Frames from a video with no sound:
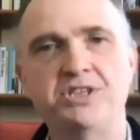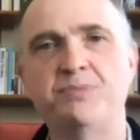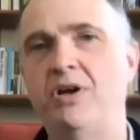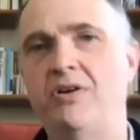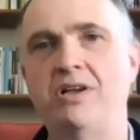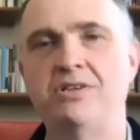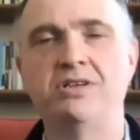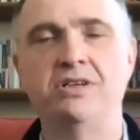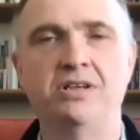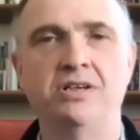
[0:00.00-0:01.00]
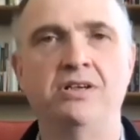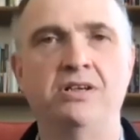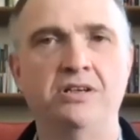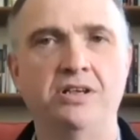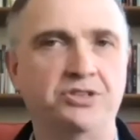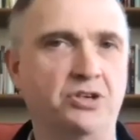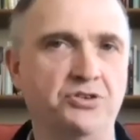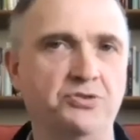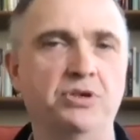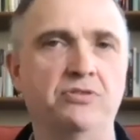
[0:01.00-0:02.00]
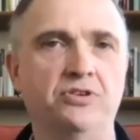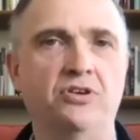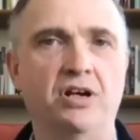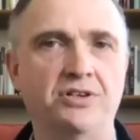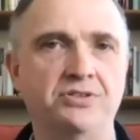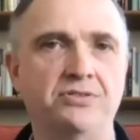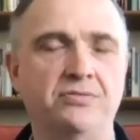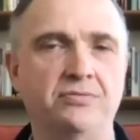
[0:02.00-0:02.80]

Spirit, is God's will for us.